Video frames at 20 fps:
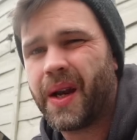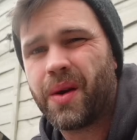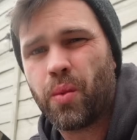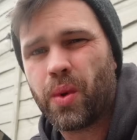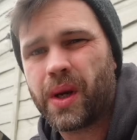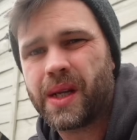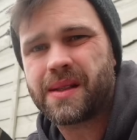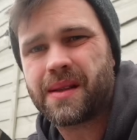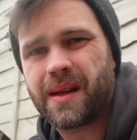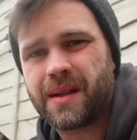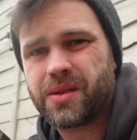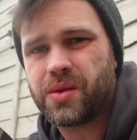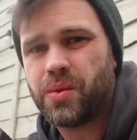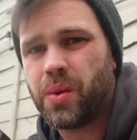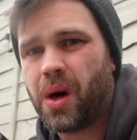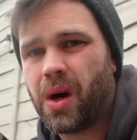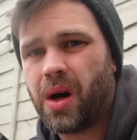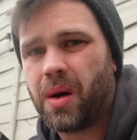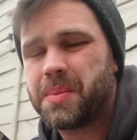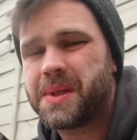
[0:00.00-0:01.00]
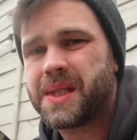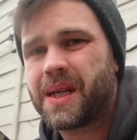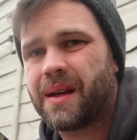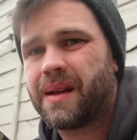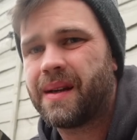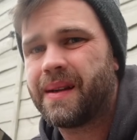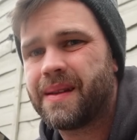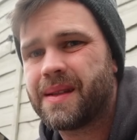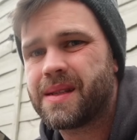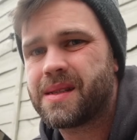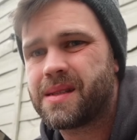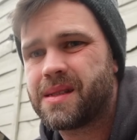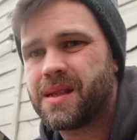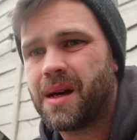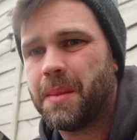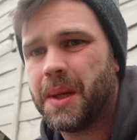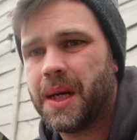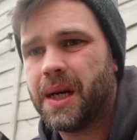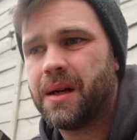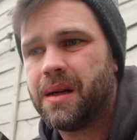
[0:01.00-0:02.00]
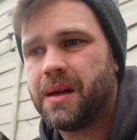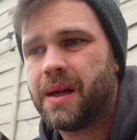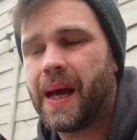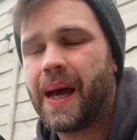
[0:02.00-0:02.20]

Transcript: didn't want it to get too hot, particularly in the summer,